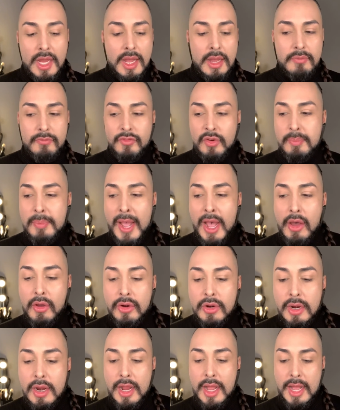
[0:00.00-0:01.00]
Um, for
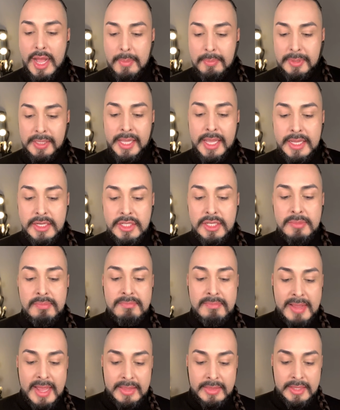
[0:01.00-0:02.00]
powder
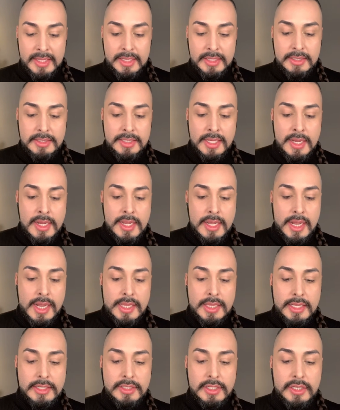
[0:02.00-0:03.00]
application methods,
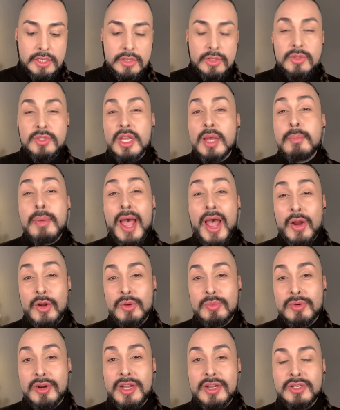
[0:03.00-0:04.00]
I like to use a
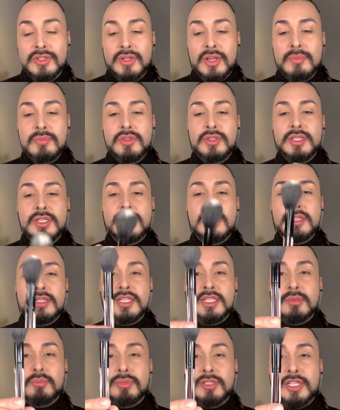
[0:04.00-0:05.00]
powder brush. So I'm using
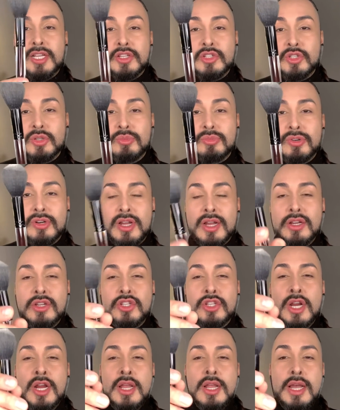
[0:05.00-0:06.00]
this blusher
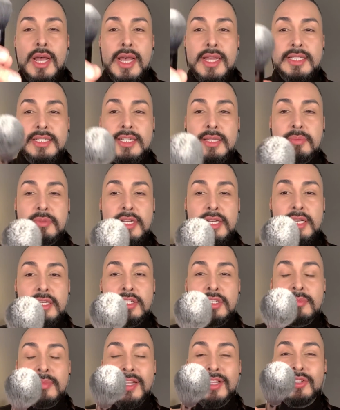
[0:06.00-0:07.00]
brush. I dipped it
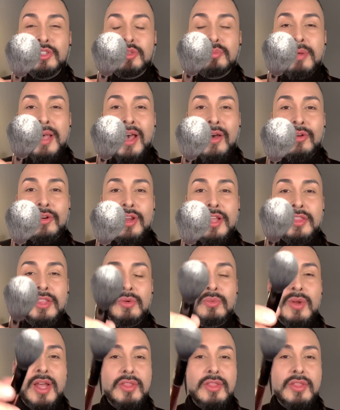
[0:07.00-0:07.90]
into my loose powder, and then